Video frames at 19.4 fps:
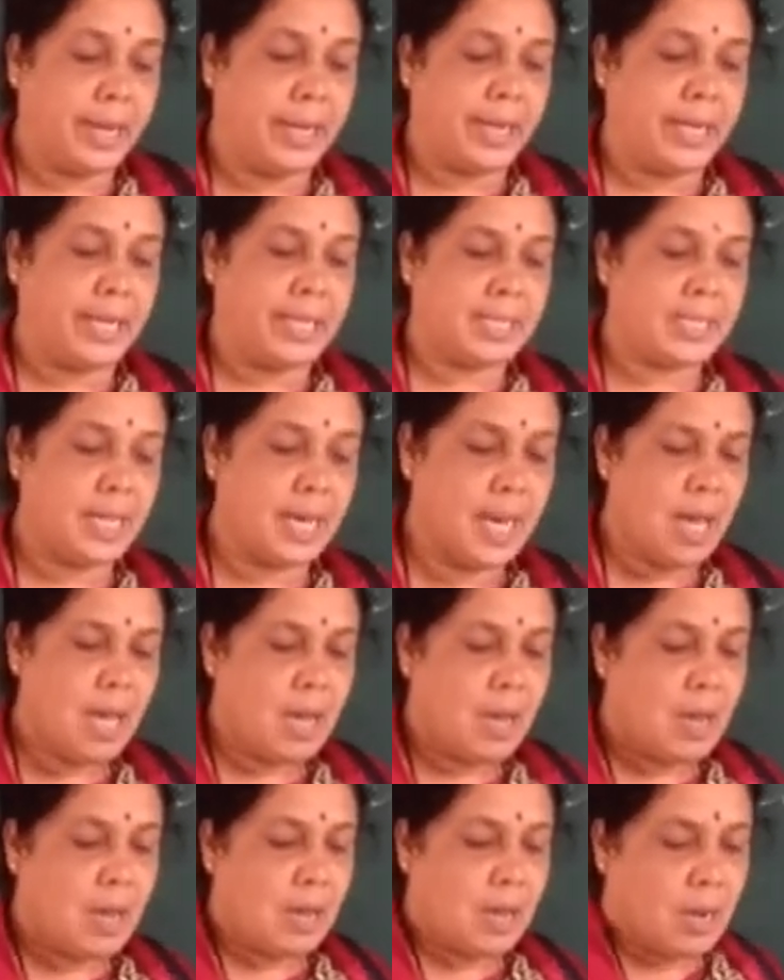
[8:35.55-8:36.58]
it is
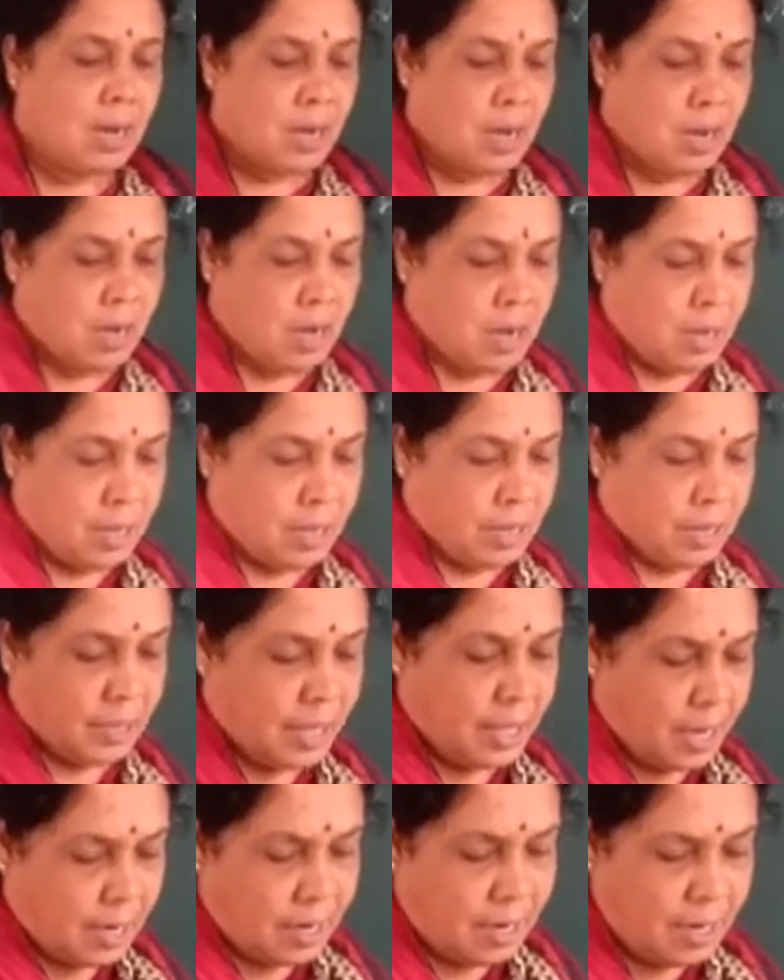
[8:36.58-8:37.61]

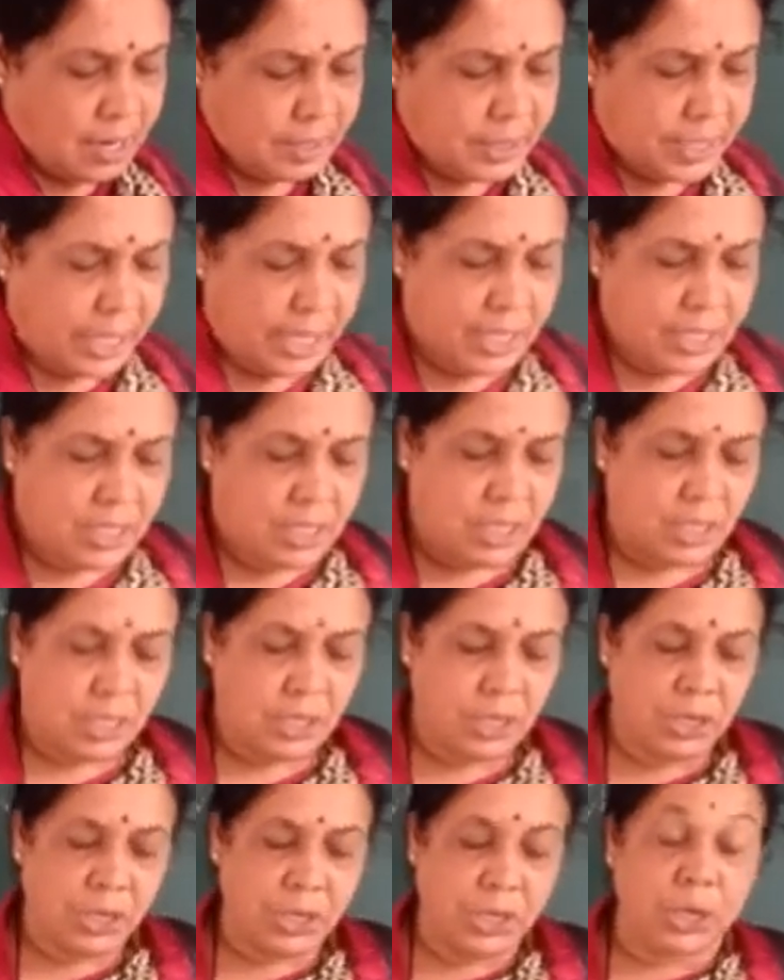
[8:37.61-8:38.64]
the earth is
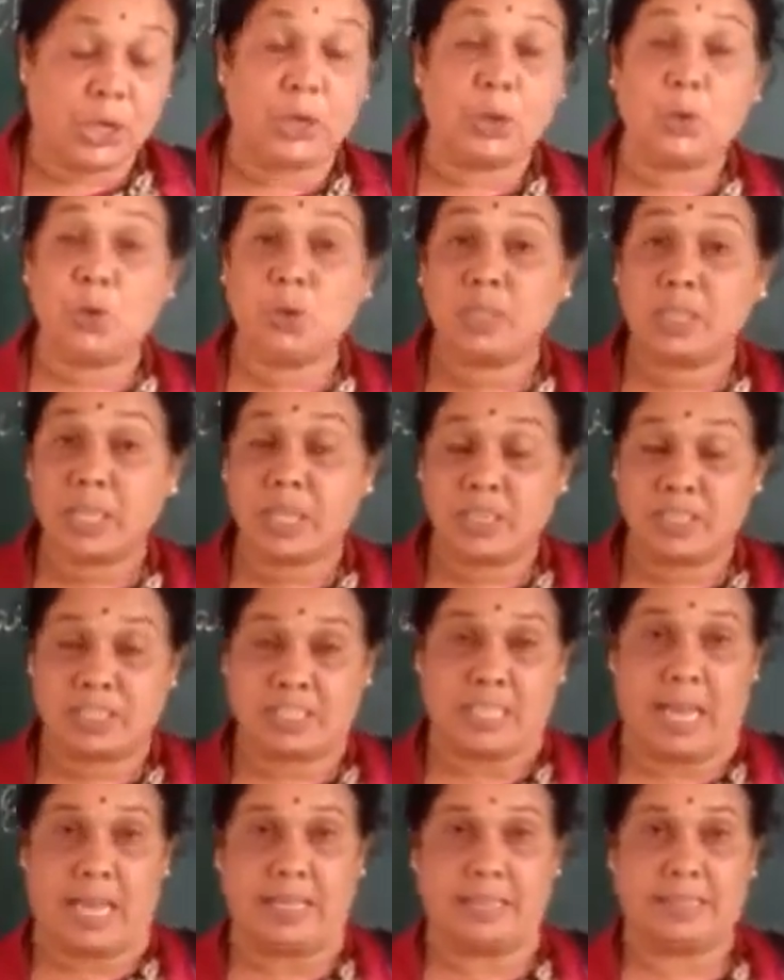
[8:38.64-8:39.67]
huge in
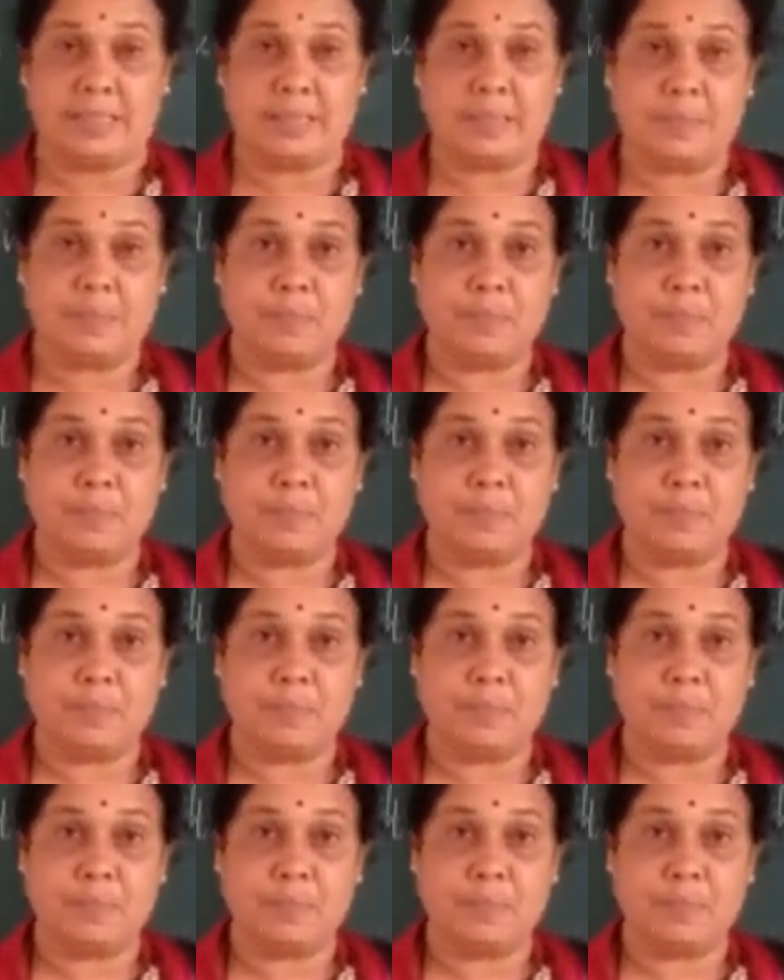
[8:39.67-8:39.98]
size.